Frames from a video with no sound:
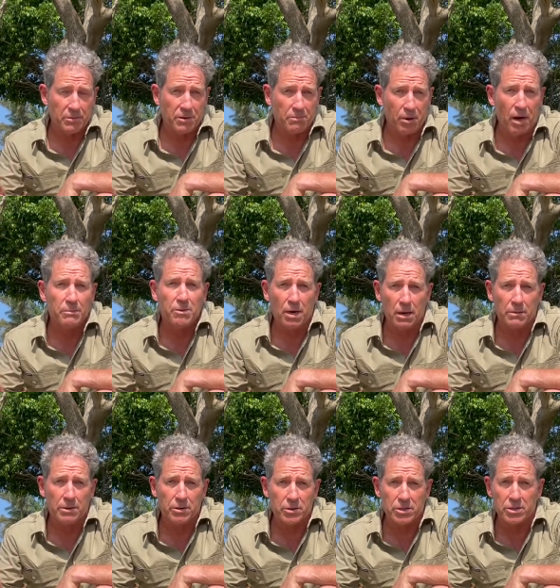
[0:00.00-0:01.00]
the pipe
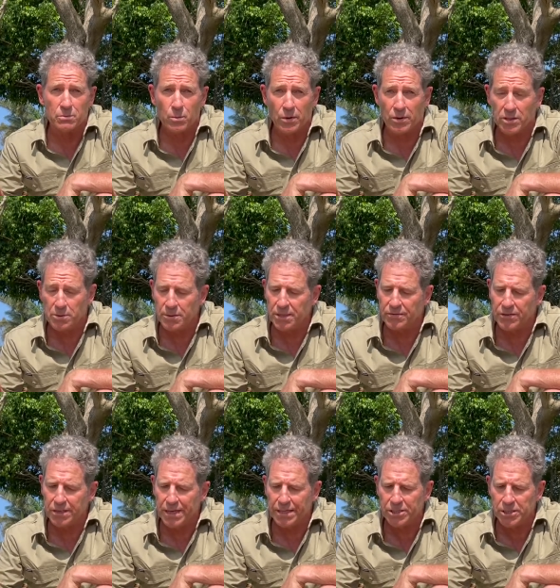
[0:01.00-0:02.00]
diameter is within
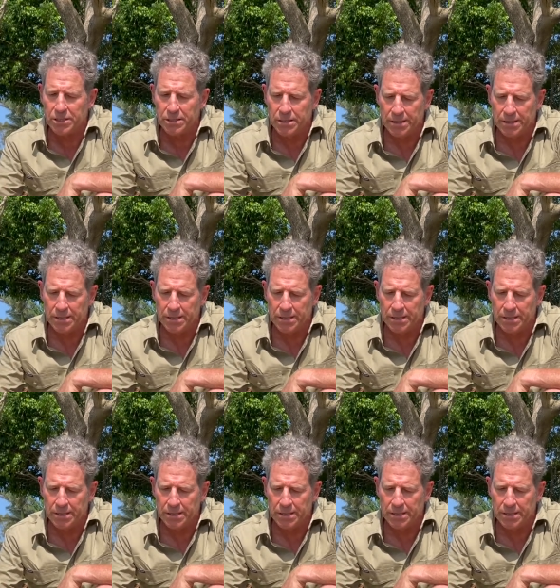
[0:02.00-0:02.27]
specification.